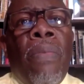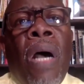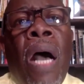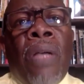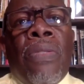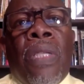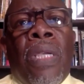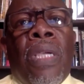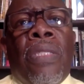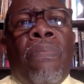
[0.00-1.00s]
housing
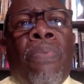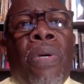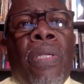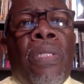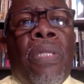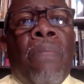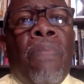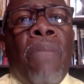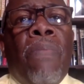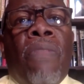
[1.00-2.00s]
is important to the
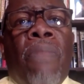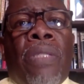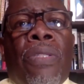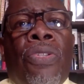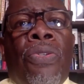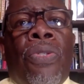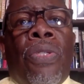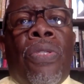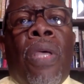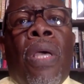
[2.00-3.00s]
people of
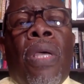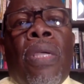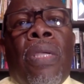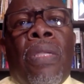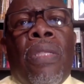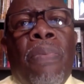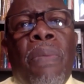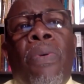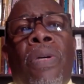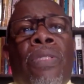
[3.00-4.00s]
Massachusetts to be
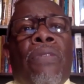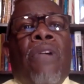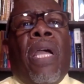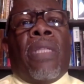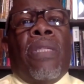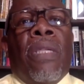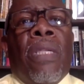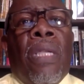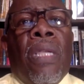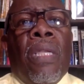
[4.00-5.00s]
more direct.
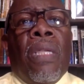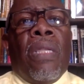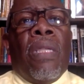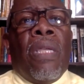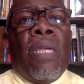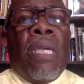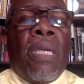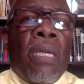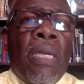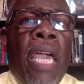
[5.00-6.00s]

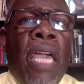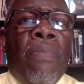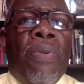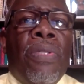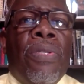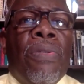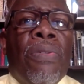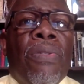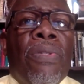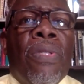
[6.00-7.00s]
Cambridge,
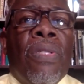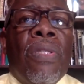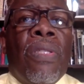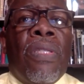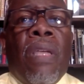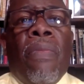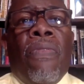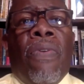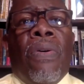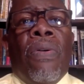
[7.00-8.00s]

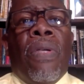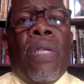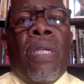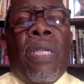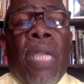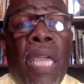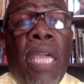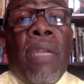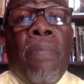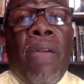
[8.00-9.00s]
Somerville,
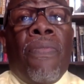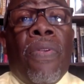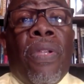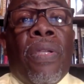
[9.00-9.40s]
and Medford.